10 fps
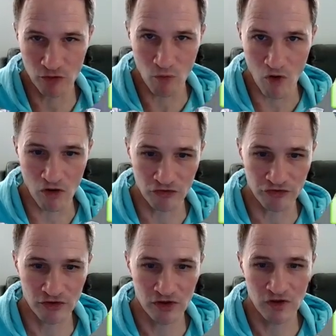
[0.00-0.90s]
the walls,
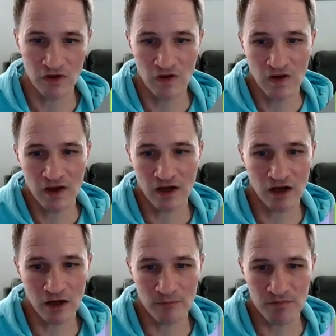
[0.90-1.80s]

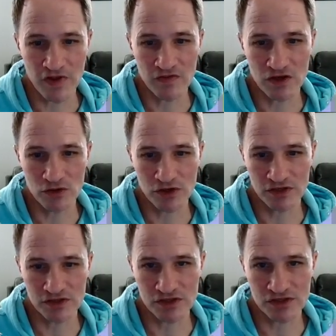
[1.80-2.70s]
and then you
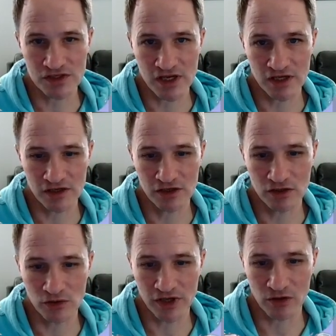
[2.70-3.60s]
can just say
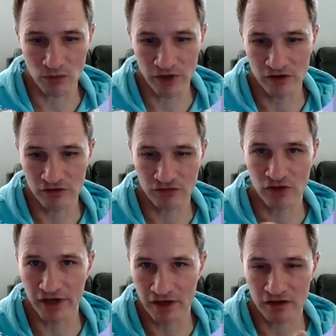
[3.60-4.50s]
get rid of
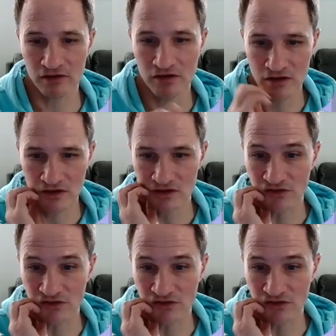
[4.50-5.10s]
like the